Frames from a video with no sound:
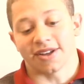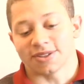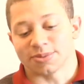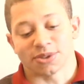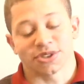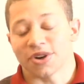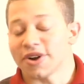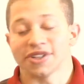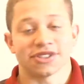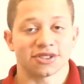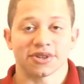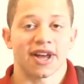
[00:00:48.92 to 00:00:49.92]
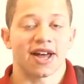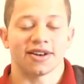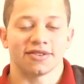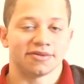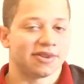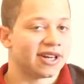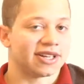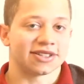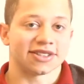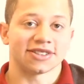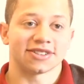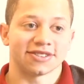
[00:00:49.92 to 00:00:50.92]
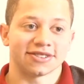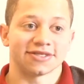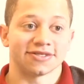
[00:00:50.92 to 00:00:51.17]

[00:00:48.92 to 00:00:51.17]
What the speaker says: much courage as you can, because it's